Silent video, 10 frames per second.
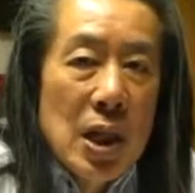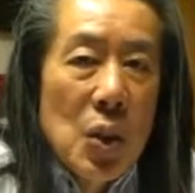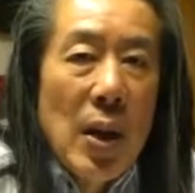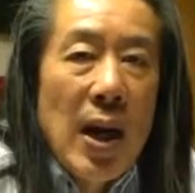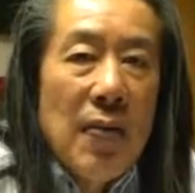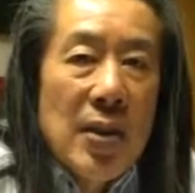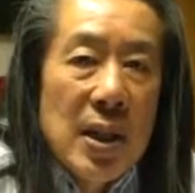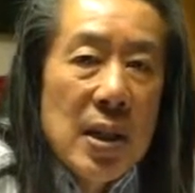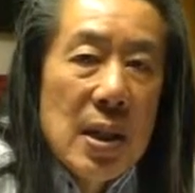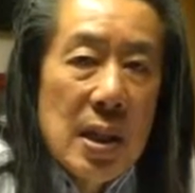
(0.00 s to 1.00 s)
until
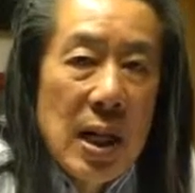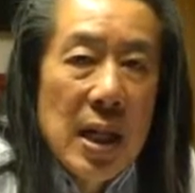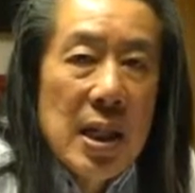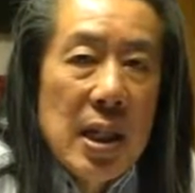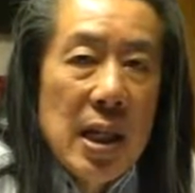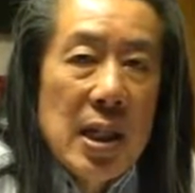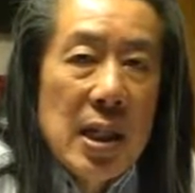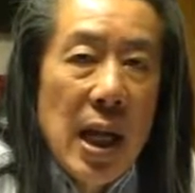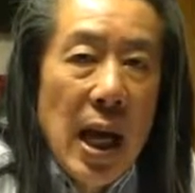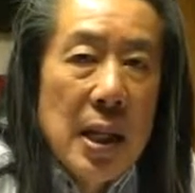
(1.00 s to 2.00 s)
after nineteen
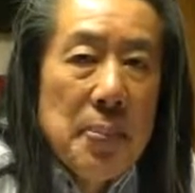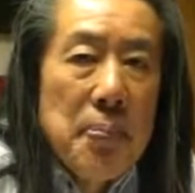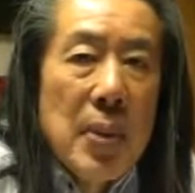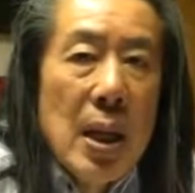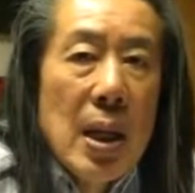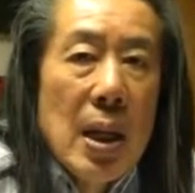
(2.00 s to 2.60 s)
eighty-nine.